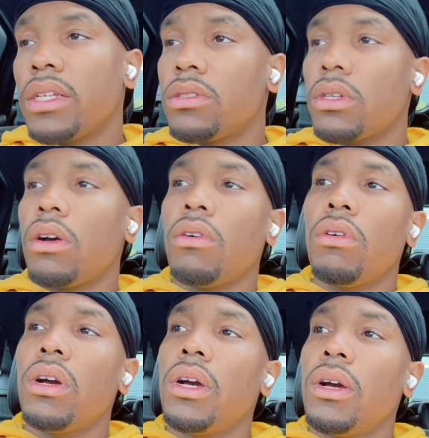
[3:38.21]
So
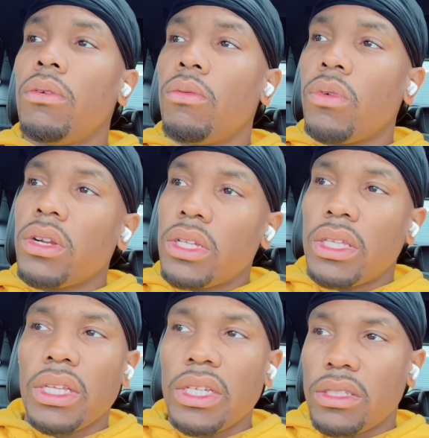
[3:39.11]
one of the things